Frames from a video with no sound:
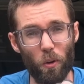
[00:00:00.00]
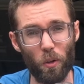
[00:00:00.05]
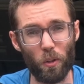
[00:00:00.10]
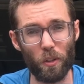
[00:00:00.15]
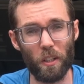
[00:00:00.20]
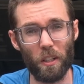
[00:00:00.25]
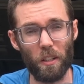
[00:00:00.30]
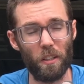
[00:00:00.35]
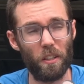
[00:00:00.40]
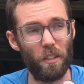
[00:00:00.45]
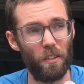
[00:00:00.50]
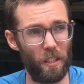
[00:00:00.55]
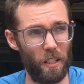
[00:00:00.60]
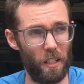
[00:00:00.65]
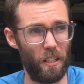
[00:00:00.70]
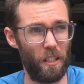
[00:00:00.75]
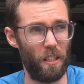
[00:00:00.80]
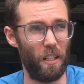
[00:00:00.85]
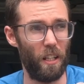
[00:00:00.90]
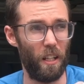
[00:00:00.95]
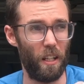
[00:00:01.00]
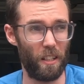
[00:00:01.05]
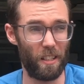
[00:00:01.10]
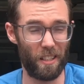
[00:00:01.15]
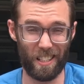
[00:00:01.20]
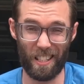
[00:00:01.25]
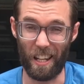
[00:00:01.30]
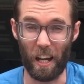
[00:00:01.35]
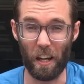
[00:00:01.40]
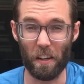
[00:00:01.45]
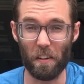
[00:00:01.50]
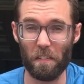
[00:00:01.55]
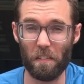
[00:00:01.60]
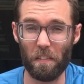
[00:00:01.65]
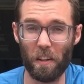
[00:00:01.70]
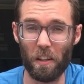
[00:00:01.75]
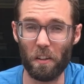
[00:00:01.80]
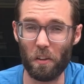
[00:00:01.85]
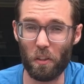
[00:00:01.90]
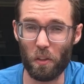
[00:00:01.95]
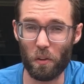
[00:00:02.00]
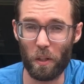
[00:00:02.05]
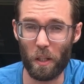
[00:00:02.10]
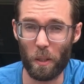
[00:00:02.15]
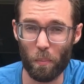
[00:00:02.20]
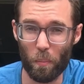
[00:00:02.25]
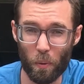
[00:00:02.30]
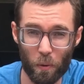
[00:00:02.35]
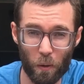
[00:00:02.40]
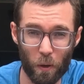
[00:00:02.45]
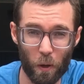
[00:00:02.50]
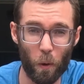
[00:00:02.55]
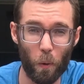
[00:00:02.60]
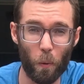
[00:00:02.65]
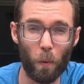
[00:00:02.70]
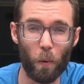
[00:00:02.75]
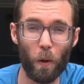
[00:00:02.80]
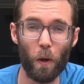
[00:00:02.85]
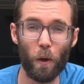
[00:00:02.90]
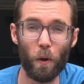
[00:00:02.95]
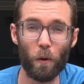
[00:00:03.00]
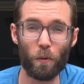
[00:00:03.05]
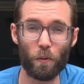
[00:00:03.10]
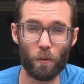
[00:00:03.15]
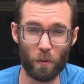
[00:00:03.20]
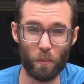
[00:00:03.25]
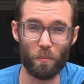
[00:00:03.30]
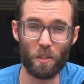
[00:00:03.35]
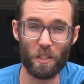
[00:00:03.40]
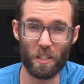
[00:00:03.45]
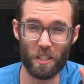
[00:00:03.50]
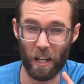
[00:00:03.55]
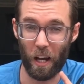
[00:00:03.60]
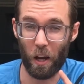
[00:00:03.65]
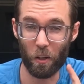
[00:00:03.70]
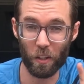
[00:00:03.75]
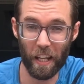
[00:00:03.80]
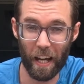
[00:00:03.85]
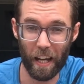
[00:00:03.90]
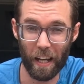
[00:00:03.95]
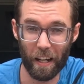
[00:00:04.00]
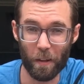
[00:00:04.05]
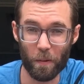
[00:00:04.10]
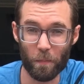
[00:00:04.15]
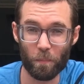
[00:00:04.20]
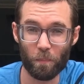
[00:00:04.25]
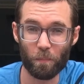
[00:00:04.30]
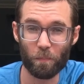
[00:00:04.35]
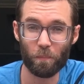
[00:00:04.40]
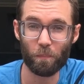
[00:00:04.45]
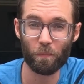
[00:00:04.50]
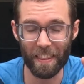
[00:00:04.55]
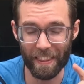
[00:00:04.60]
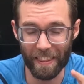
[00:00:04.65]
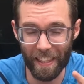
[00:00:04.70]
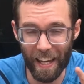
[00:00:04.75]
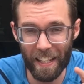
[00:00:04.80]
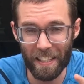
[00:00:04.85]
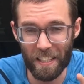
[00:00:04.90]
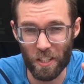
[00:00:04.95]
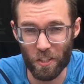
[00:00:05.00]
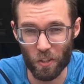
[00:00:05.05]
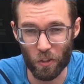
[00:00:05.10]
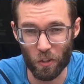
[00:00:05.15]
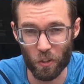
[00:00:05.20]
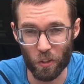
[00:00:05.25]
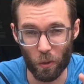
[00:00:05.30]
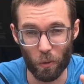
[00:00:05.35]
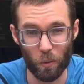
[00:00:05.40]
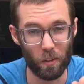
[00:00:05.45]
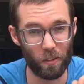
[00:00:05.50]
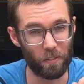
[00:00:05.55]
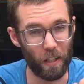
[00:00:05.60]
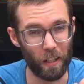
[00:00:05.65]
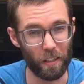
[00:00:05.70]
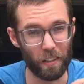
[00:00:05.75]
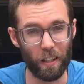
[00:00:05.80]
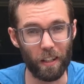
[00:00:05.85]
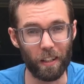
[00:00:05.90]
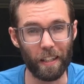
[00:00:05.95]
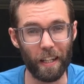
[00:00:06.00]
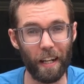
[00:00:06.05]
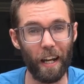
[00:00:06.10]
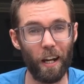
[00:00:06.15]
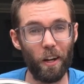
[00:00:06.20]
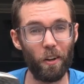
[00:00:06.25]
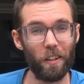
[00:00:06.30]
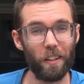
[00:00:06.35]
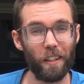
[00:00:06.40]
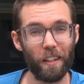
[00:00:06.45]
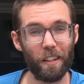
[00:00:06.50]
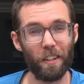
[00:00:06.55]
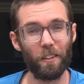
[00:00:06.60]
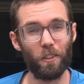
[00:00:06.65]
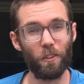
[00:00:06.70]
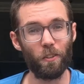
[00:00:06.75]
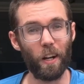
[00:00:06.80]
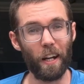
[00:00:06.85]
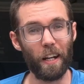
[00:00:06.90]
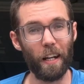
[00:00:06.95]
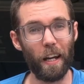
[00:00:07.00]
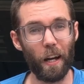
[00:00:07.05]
ordered the Changfeng 3 Pro from Chaodan, and that is a shoe, in fact I'll get it out right